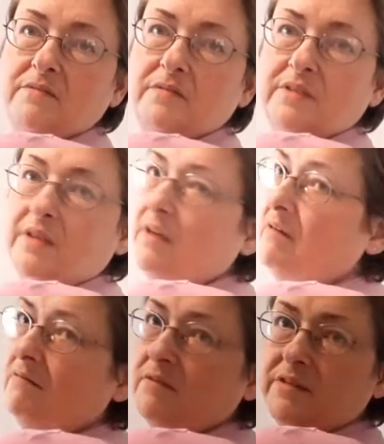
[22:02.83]

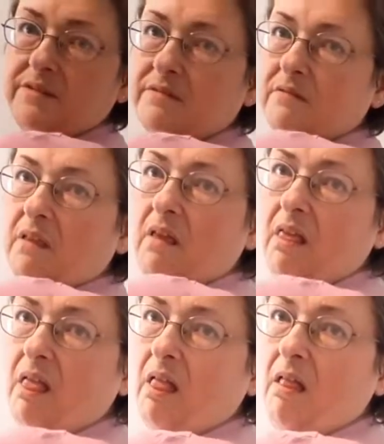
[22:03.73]
skin. Just,
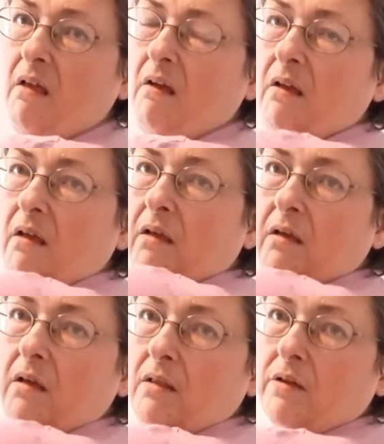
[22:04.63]
oh,
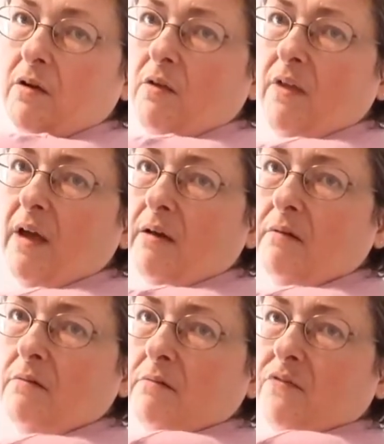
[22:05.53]
look at all that.
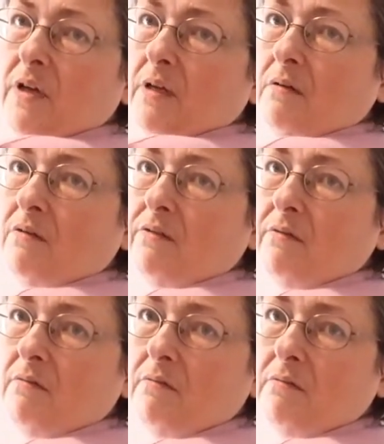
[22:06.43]
If I could just
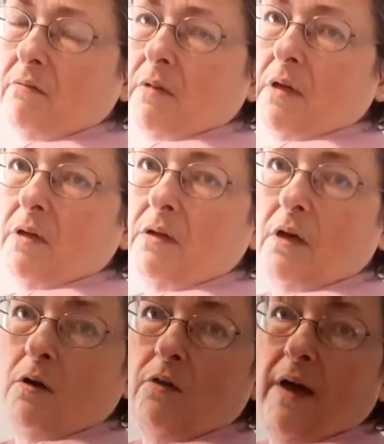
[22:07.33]

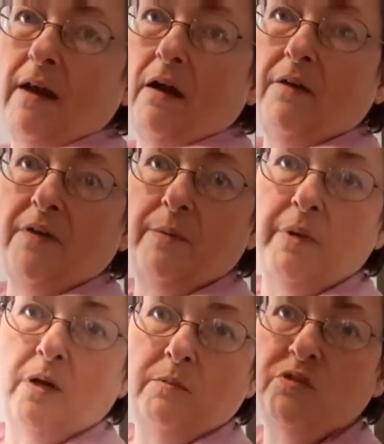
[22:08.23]
cut all that off, I'd
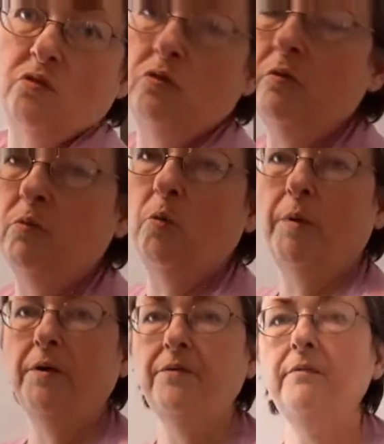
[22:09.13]
be almost a normal
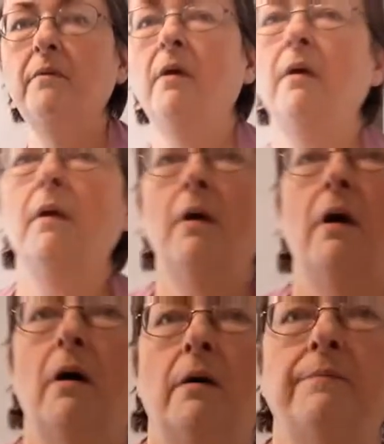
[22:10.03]
person.
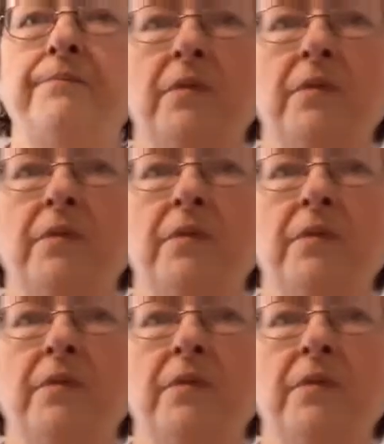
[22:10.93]
Um,